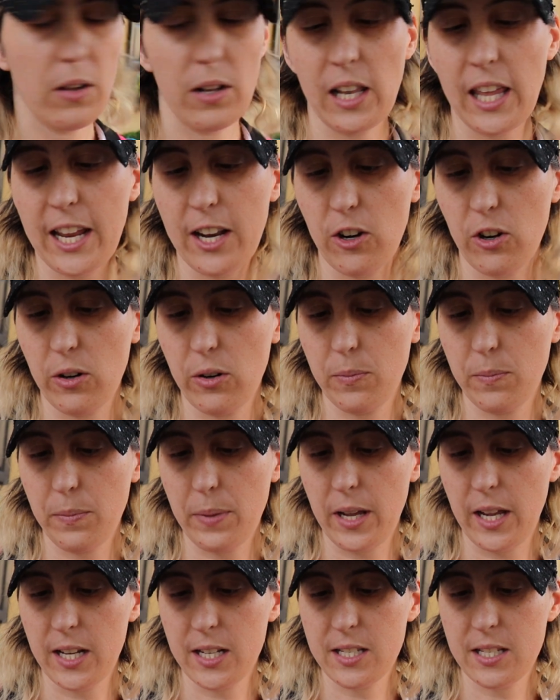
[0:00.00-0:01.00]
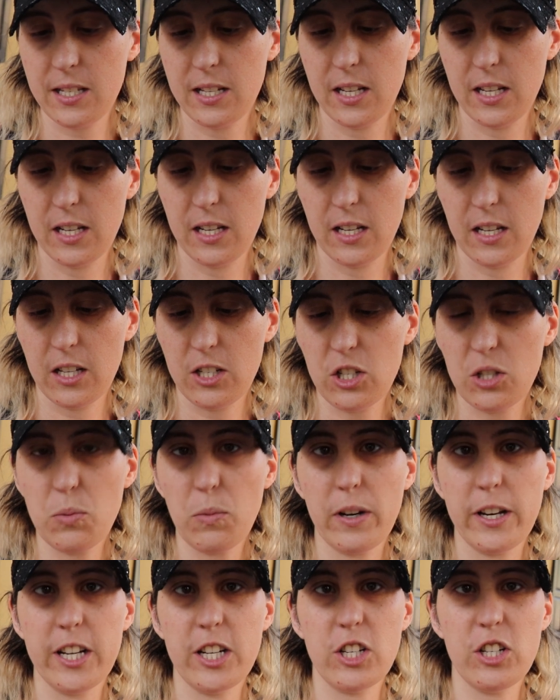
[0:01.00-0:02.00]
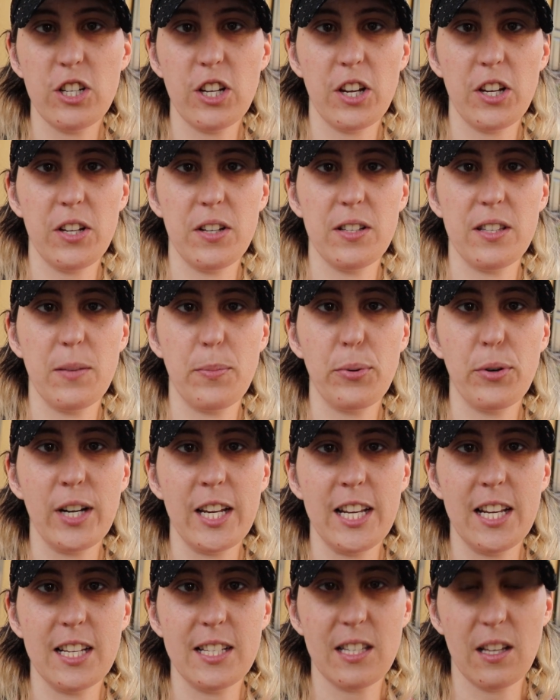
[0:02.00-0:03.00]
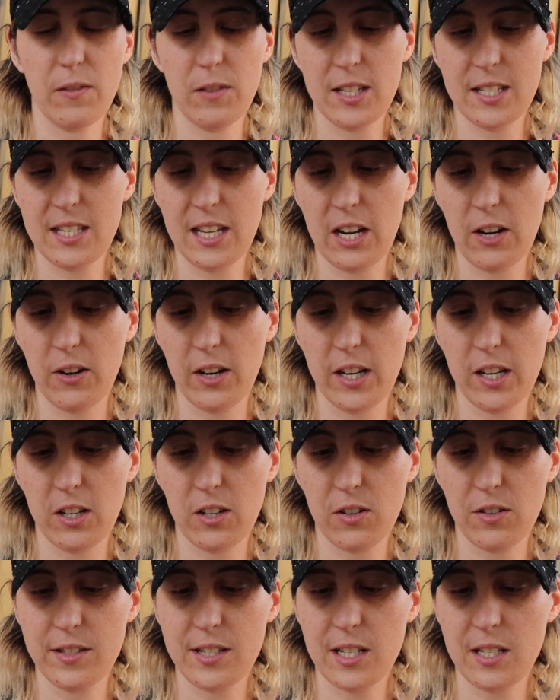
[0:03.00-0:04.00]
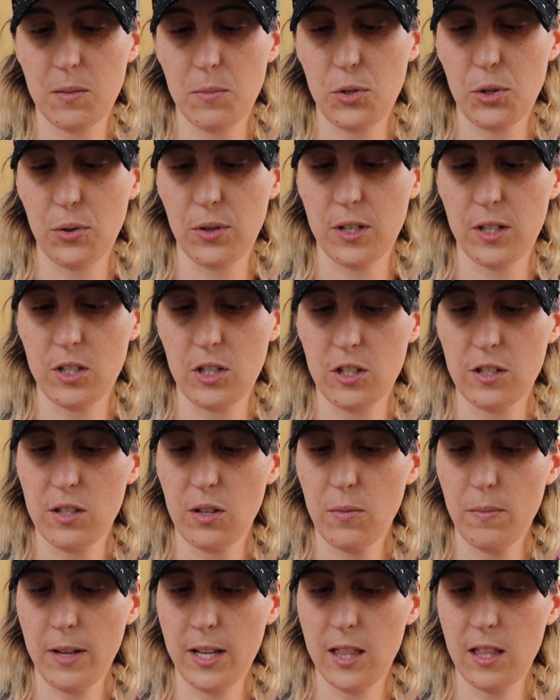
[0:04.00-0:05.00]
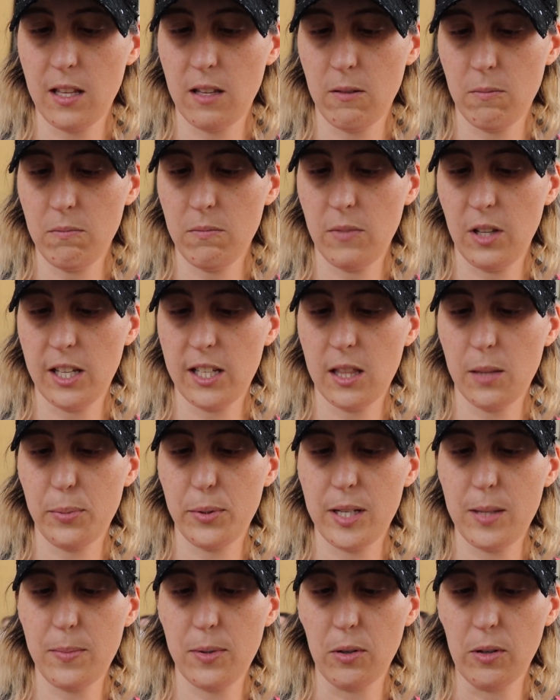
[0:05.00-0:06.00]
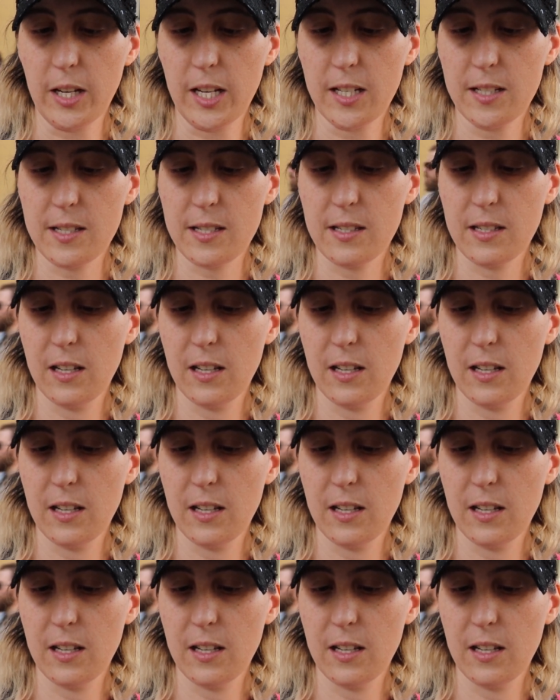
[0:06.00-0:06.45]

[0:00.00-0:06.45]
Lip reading: later, but just wanted to show you the prettiness of this area. You're going to see some tourists, just don't mind them. Look at the pretty buildings.